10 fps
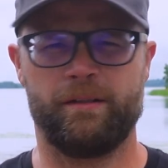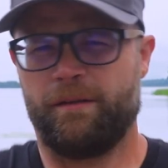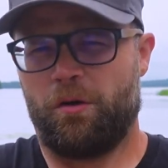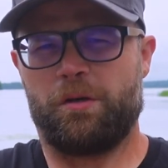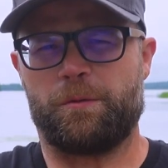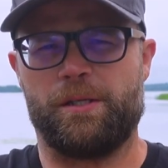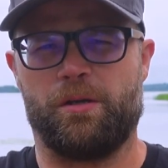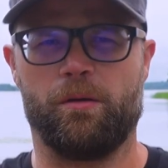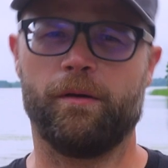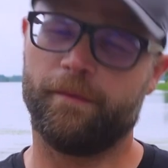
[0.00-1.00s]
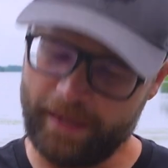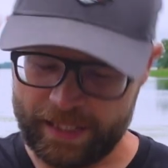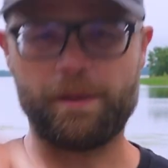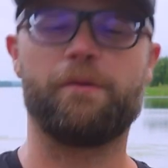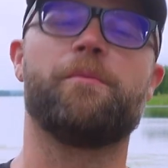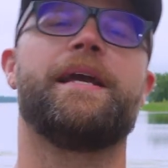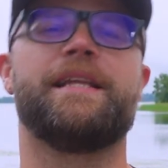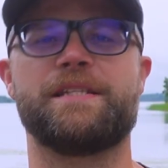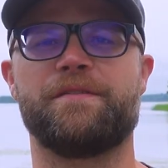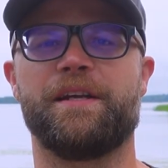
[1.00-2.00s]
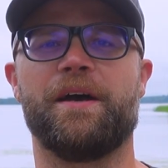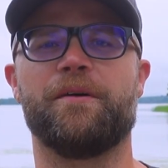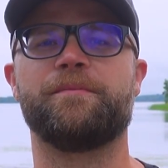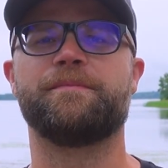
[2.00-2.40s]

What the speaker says: Of course we do. That's why we're making this video.